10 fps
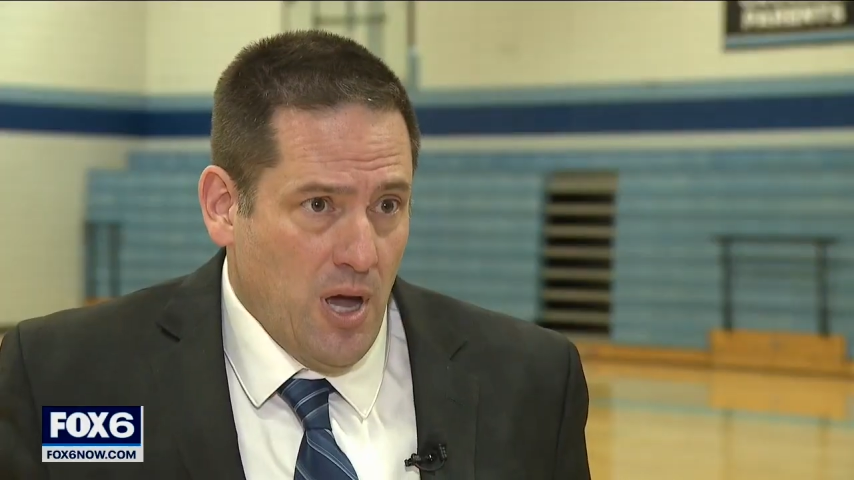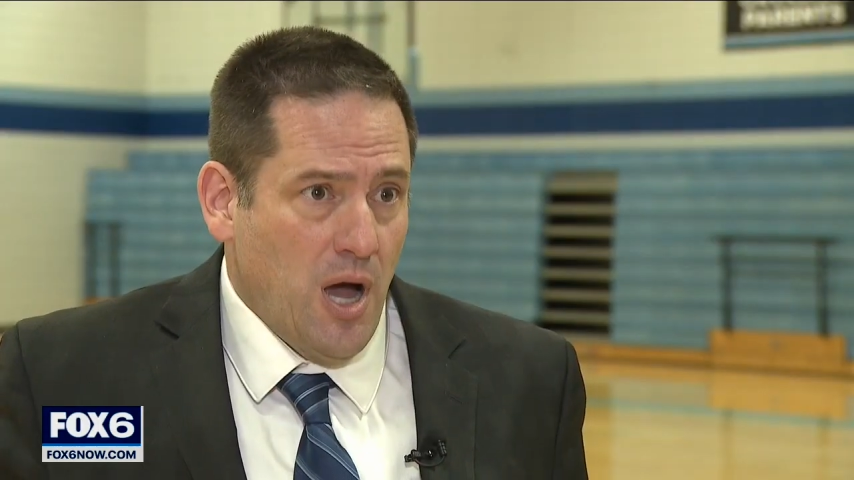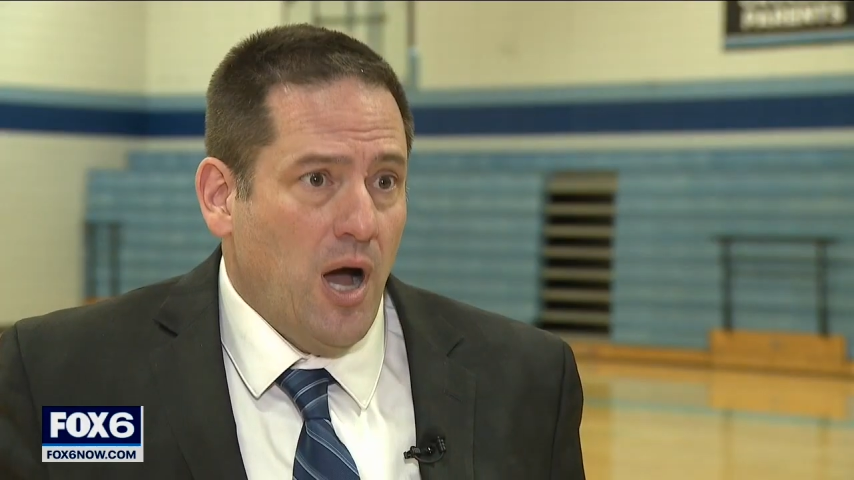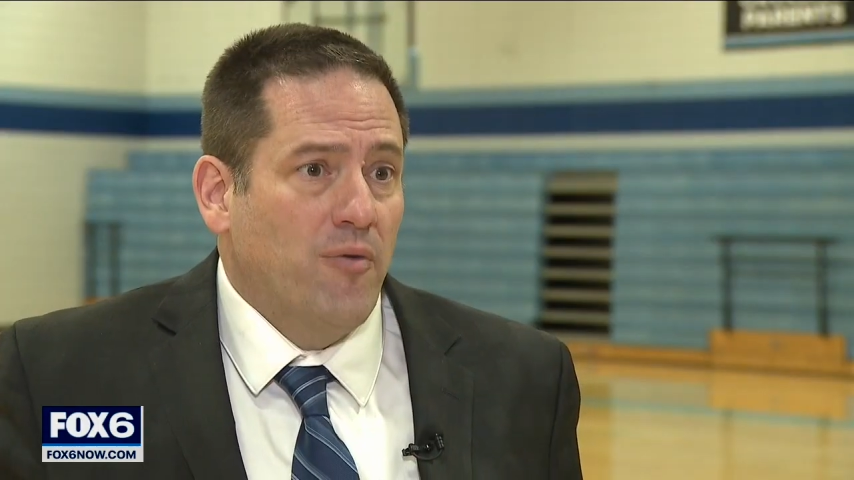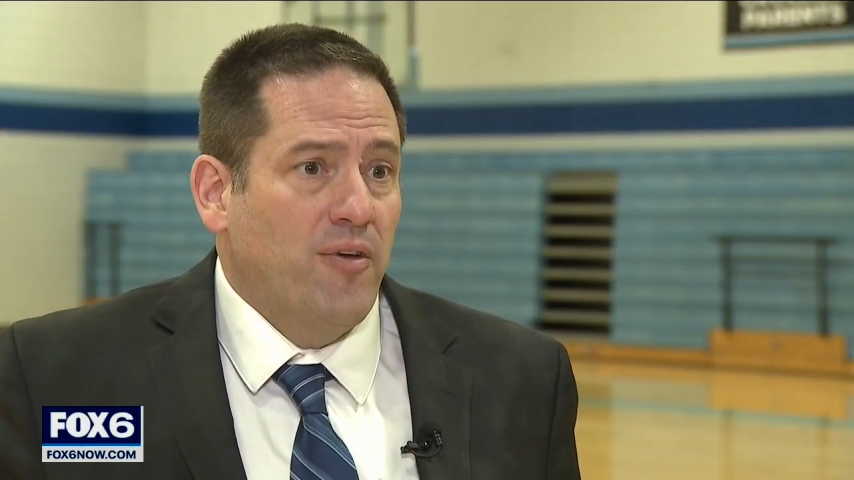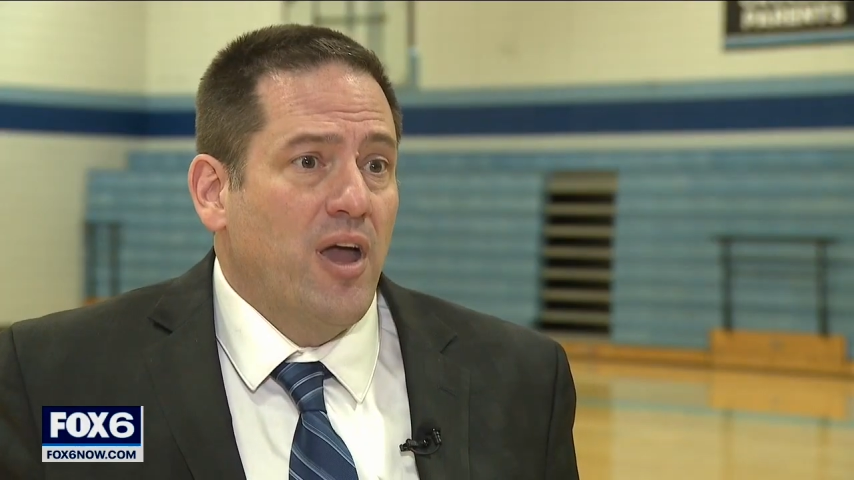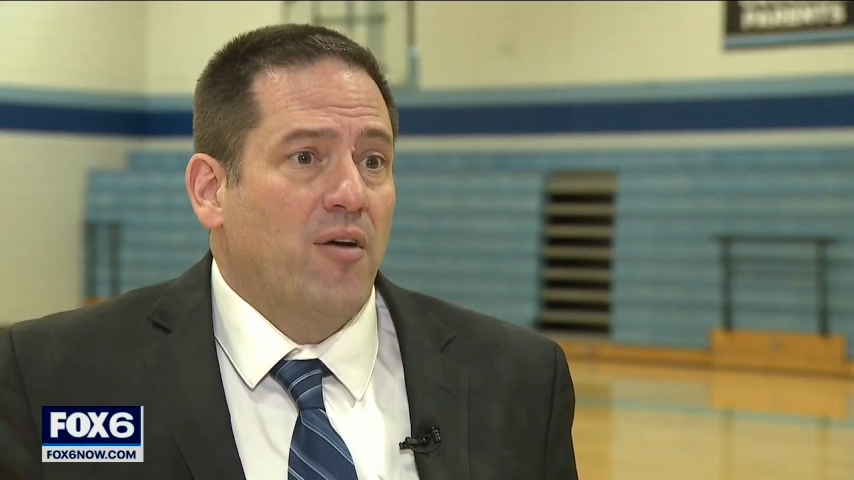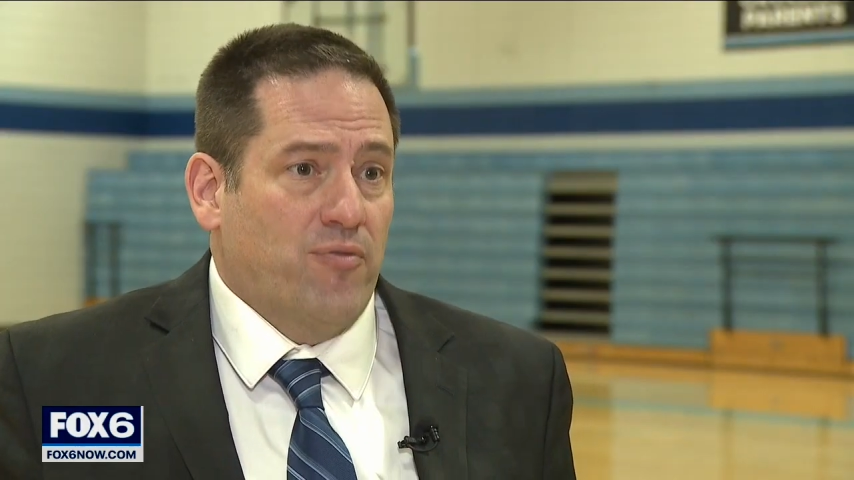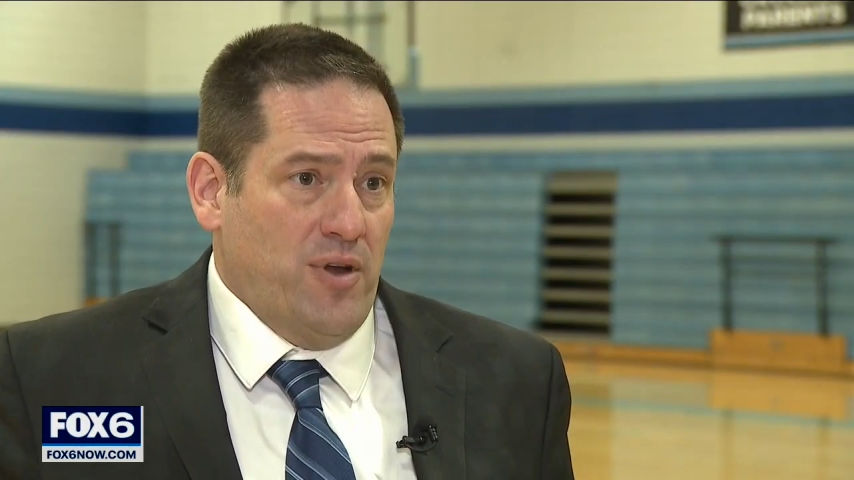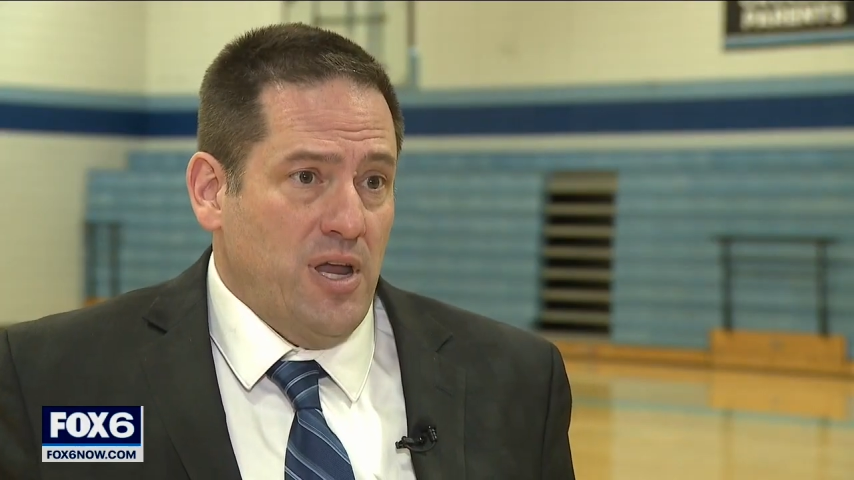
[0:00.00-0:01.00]
of
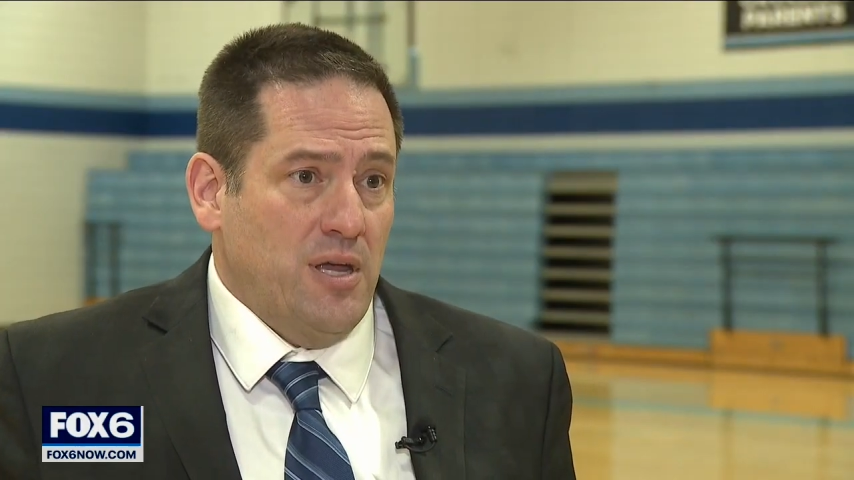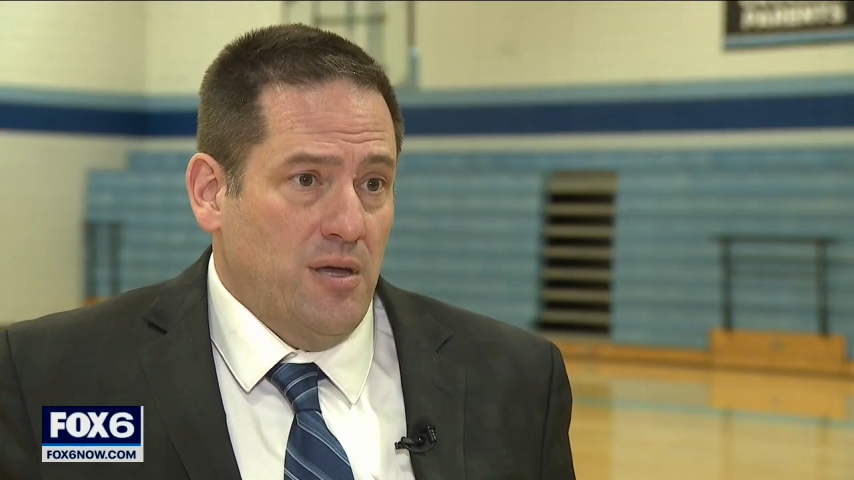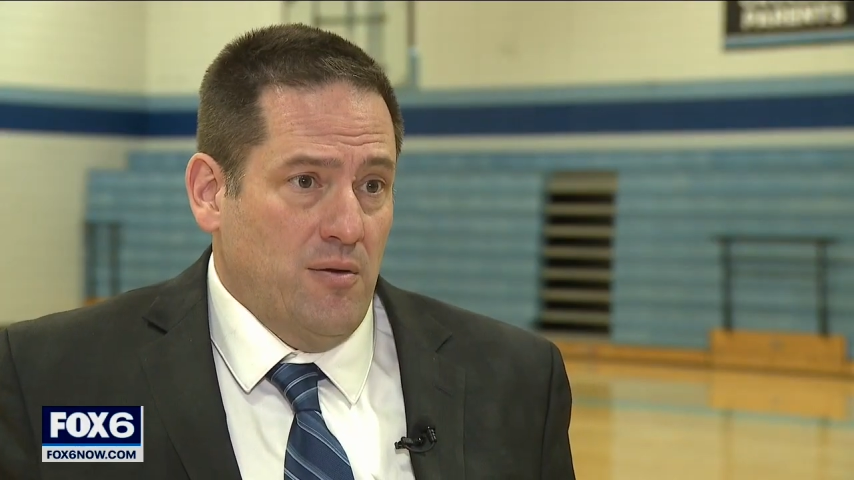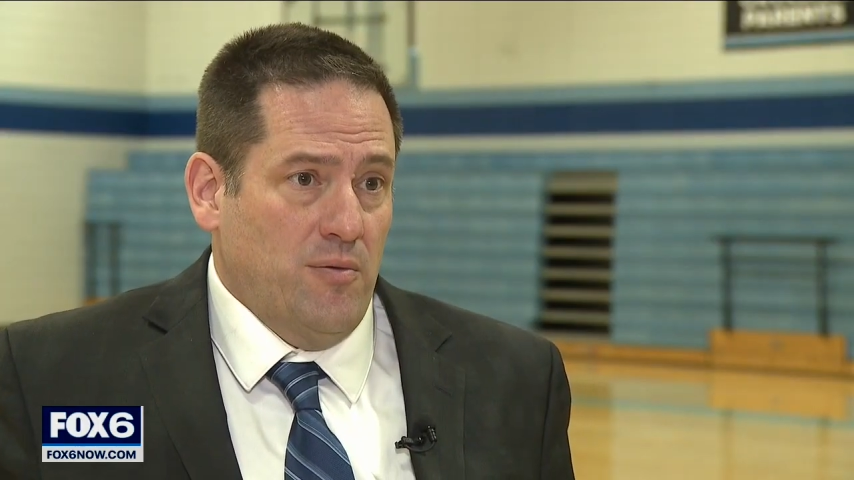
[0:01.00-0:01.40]
every